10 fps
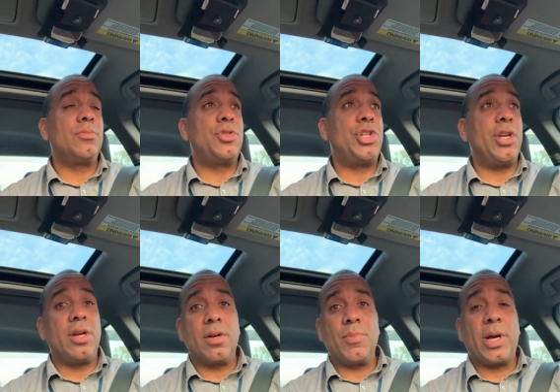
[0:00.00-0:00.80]

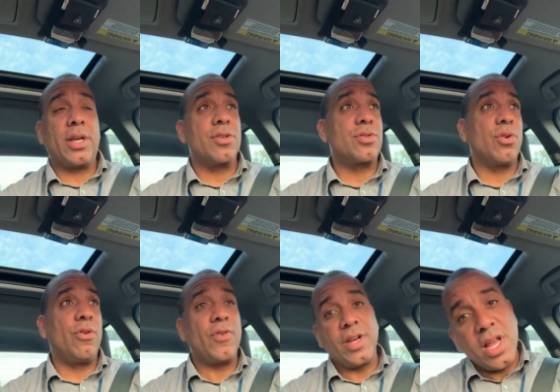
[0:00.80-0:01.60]
cheer Micah's
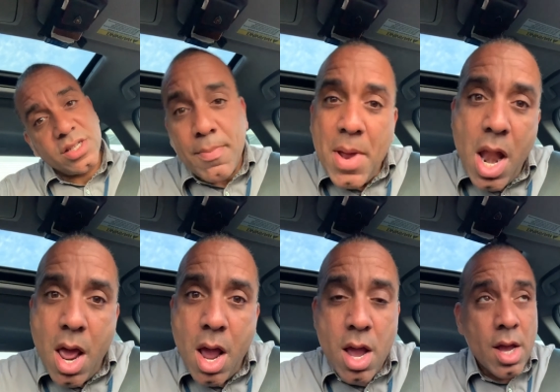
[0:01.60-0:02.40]
girlfriend
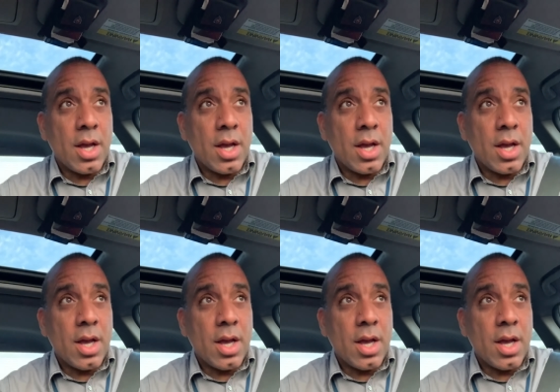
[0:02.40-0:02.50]
Isabella